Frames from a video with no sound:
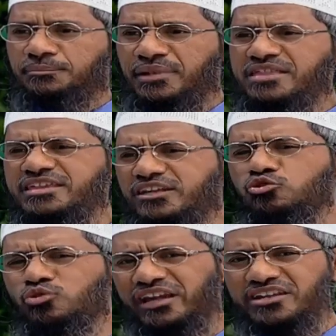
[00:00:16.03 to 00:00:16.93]
The
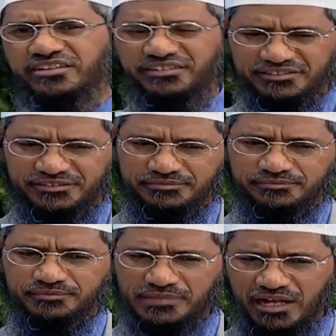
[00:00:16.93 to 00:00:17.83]
basic two conditions
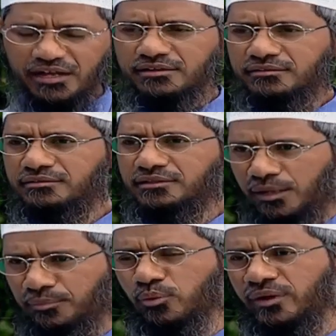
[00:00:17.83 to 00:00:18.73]
are,
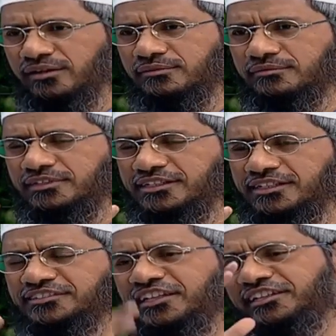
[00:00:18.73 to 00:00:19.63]
number one
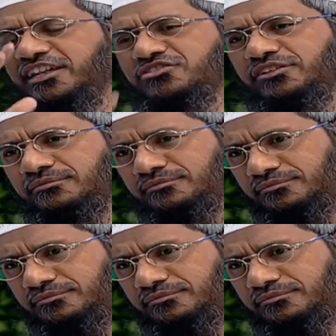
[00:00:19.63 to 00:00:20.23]
is the intention.